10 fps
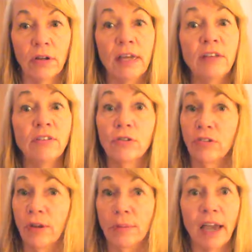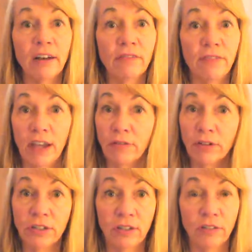Is there some kind of
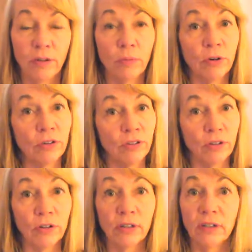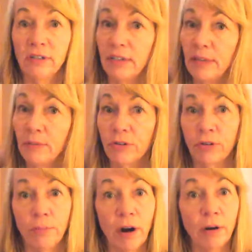favoritism where certain teams or
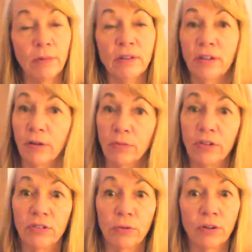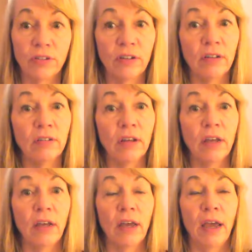departments get resources
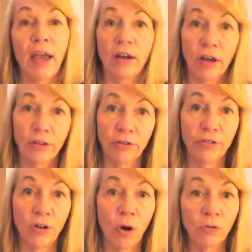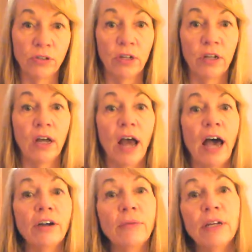and others don't?
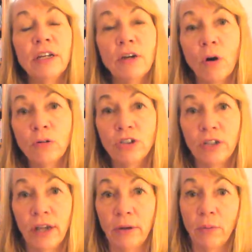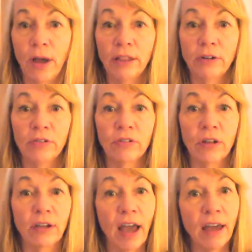How do we negotiate when there's
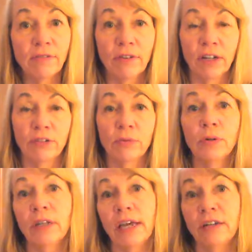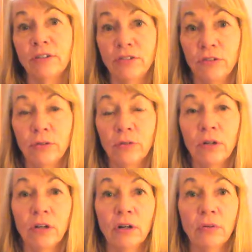conflict related to
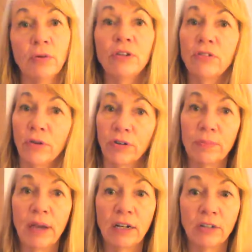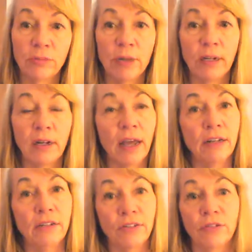resource management
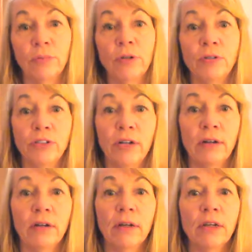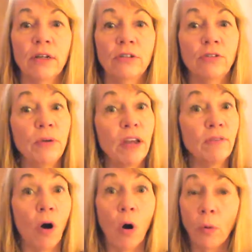and distribution? Do we
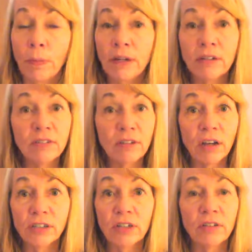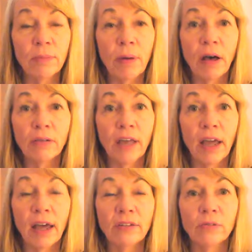have open discussions about
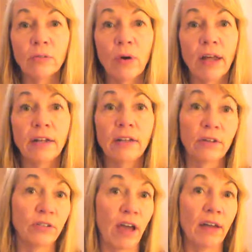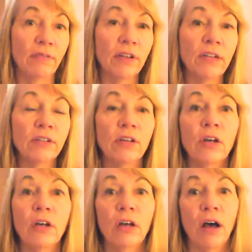that when there's conflict?
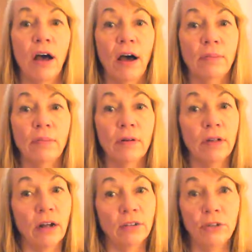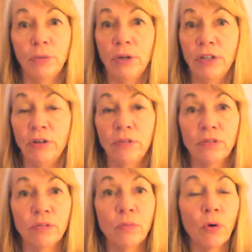Do we
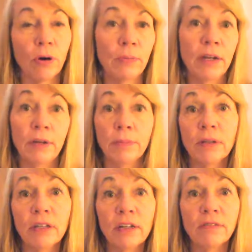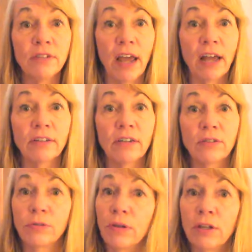use more manipulative
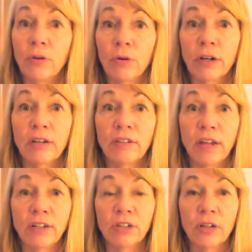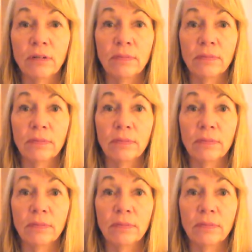tactics within the organization?